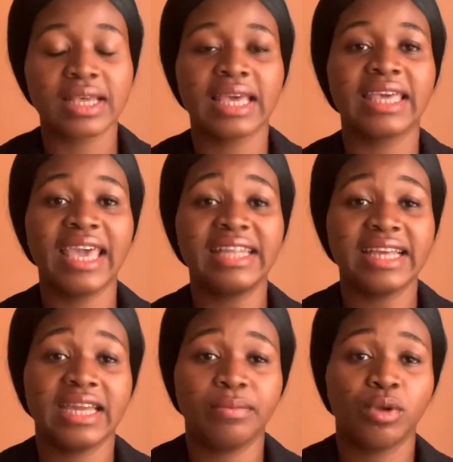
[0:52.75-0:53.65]
gain
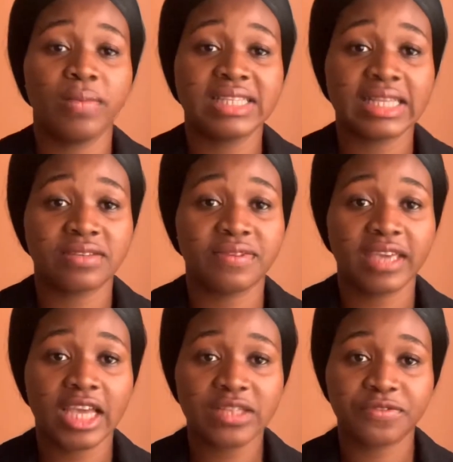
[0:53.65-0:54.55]
their diploma
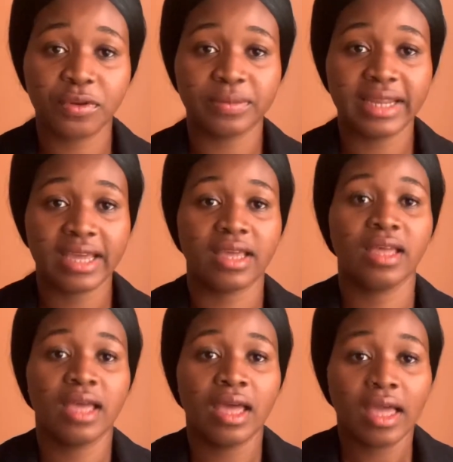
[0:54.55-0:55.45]
certificates from the
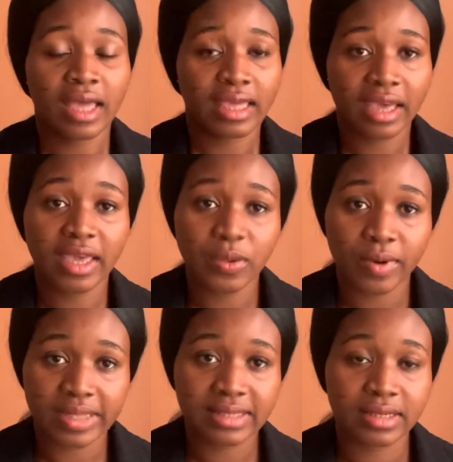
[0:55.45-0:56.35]

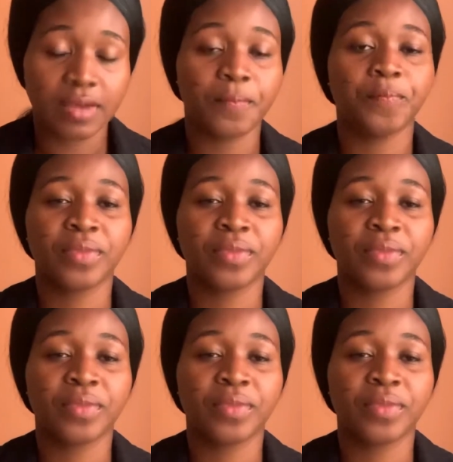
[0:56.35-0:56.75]
KNUST.